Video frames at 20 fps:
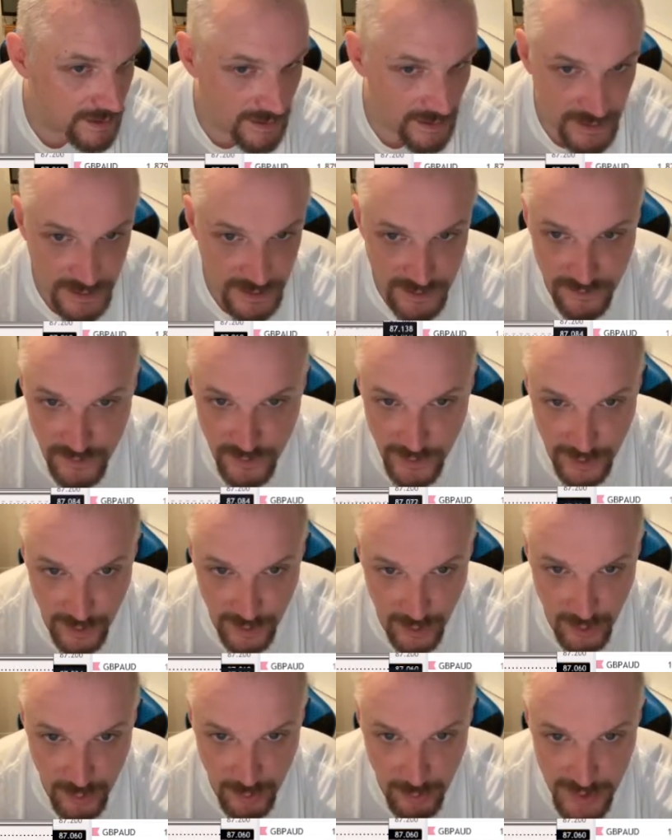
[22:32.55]
you've got a
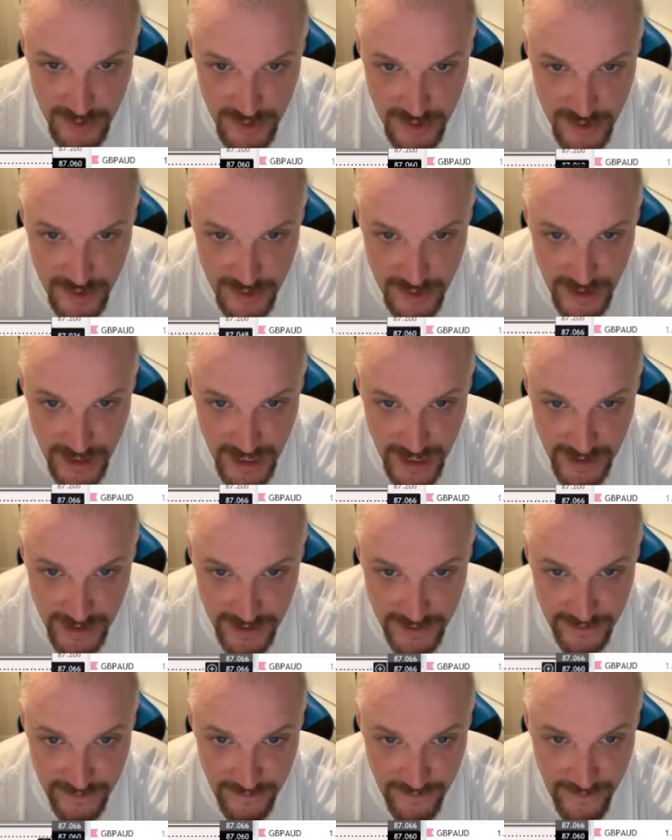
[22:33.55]
long position ended
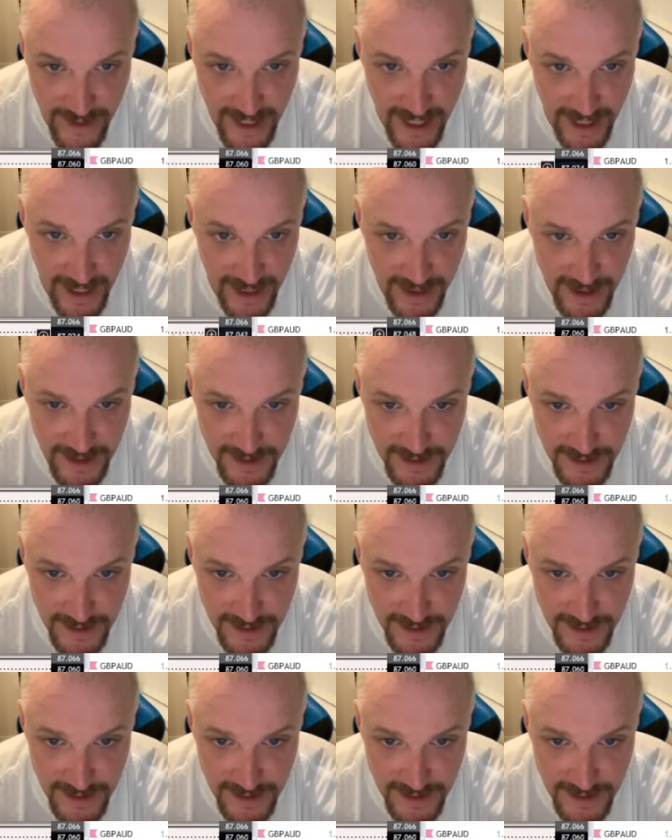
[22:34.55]
there.